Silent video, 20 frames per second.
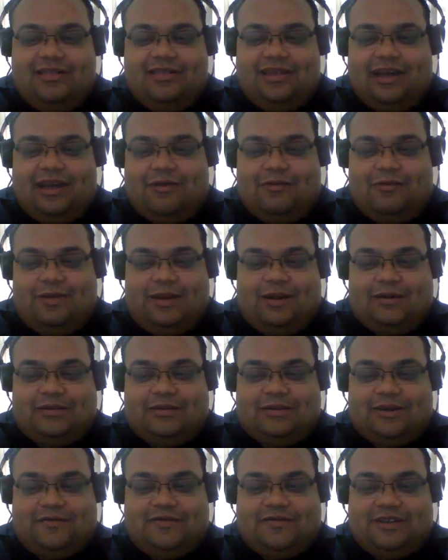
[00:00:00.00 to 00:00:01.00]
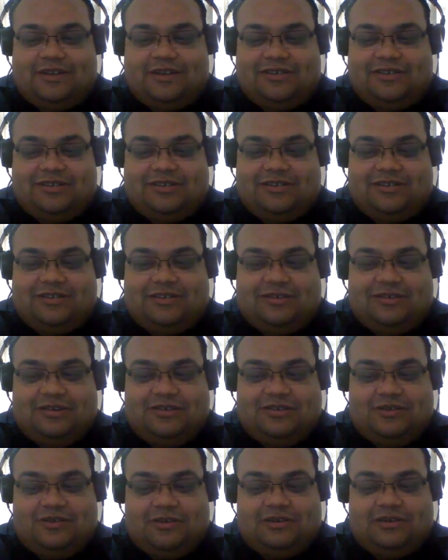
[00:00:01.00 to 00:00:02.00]
They are winners of the
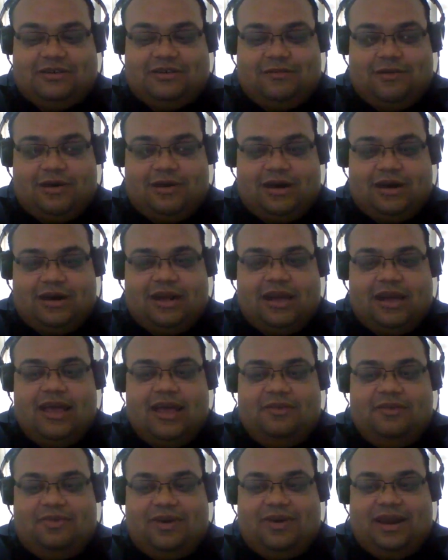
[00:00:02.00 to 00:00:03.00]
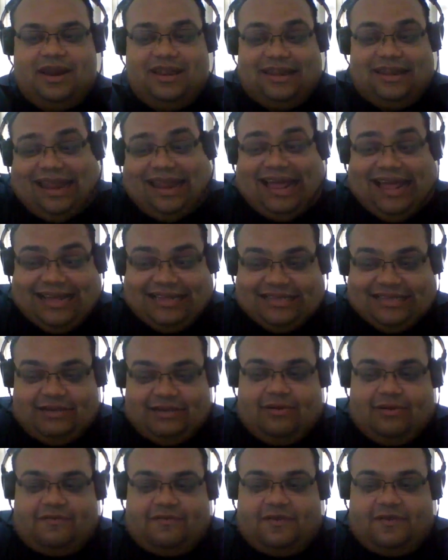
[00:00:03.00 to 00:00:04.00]
Duke's Choice Award, but unless
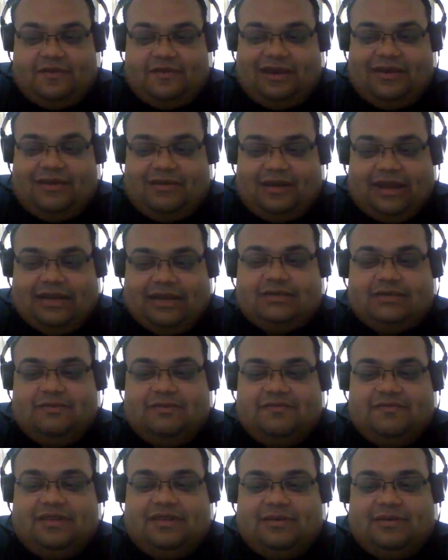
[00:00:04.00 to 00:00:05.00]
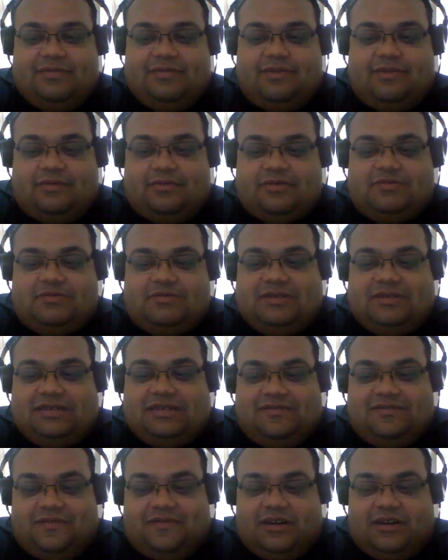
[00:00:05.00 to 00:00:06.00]
you are familiarized with the most
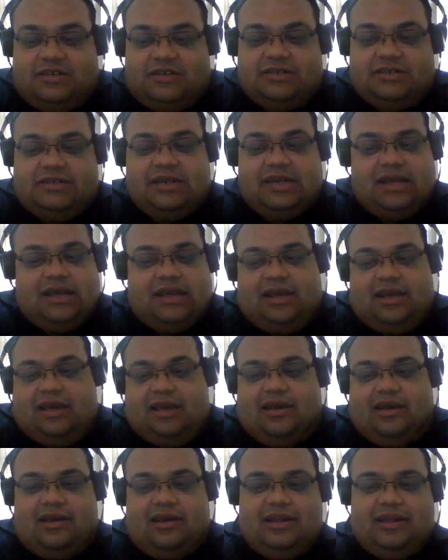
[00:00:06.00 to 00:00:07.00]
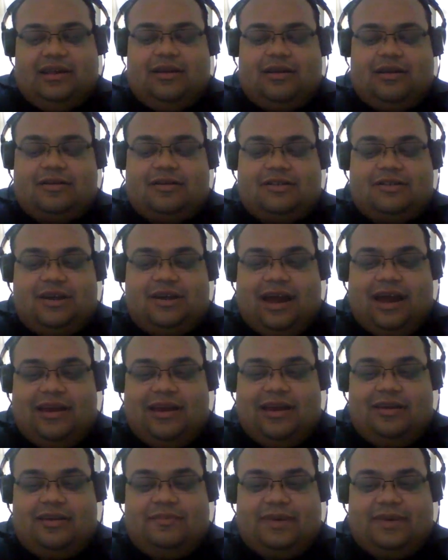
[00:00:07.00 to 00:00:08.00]
recent versions, they're not going to
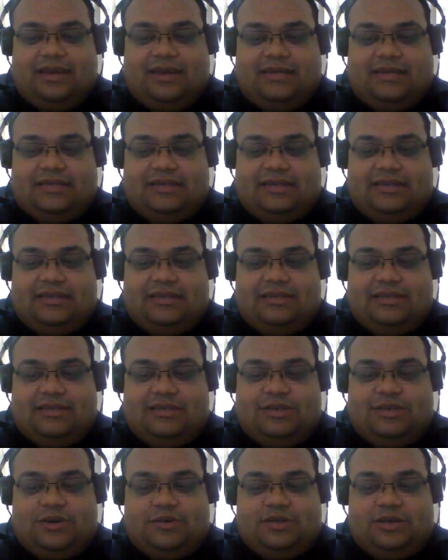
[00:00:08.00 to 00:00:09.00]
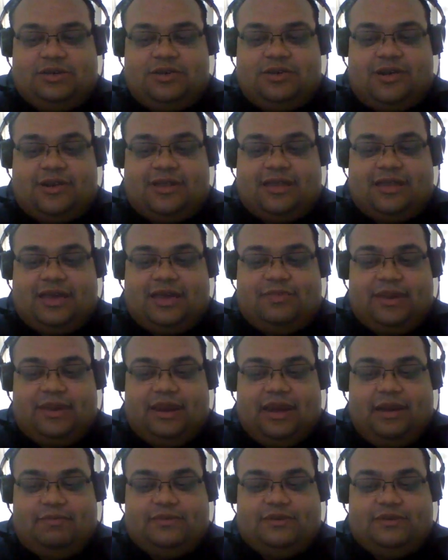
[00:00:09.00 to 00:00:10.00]
hire you because this shows that you're not
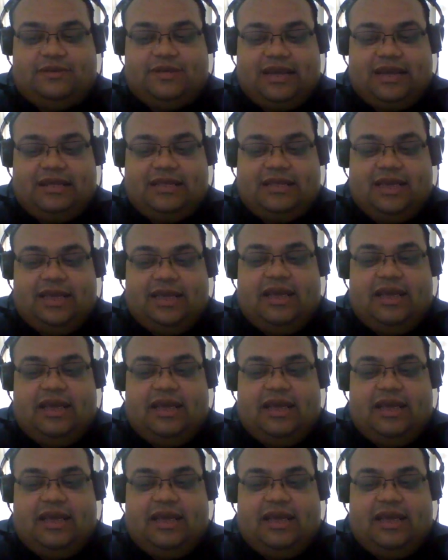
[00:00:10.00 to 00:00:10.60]
keeping up to date